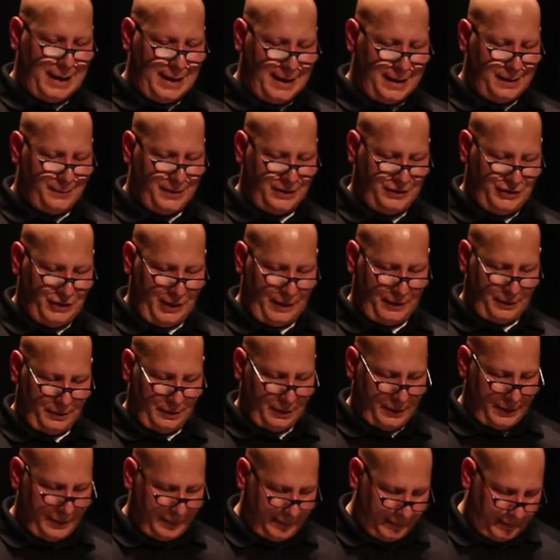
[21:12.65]
I am a
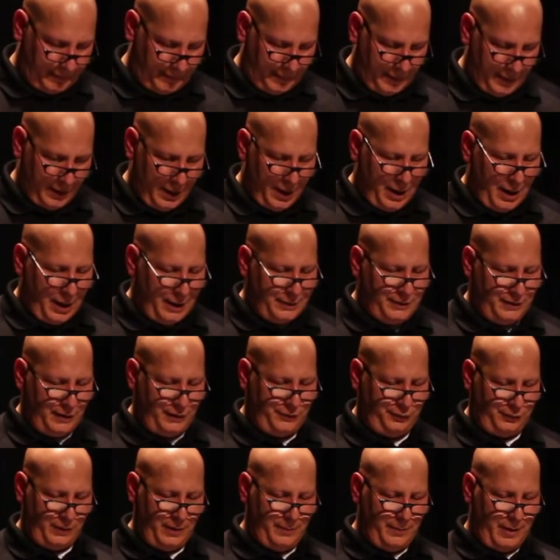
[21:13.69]
generalist. I
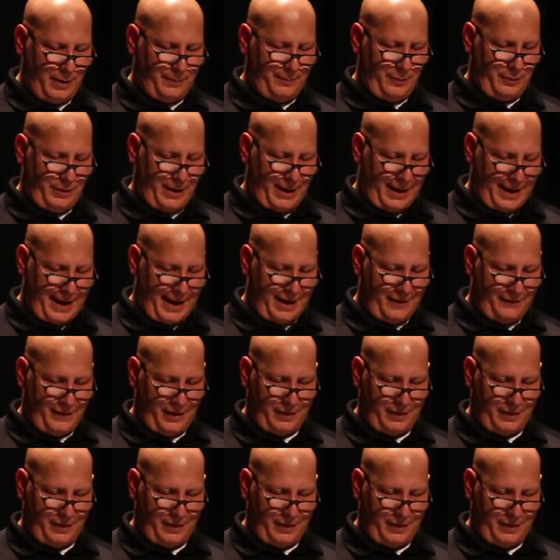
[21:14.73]
just remembered I have